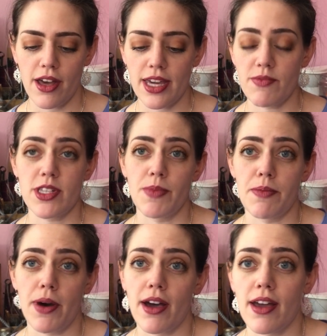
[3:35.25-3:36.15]
given to me
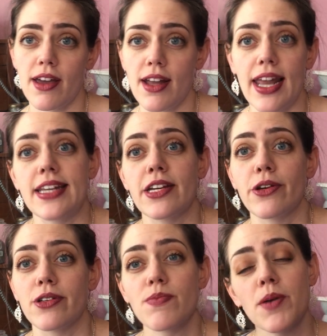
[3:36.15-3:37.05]
by a lady
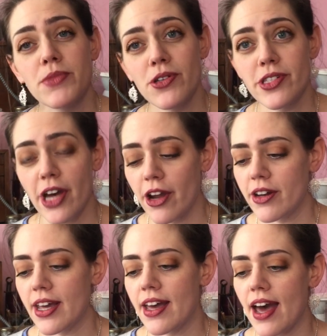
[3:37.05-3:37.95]
whose mum used to
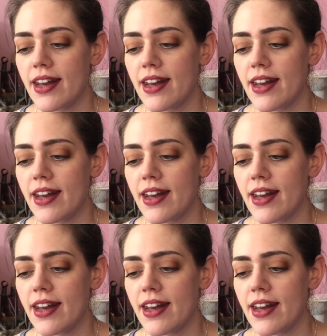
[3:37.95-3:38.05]
own it,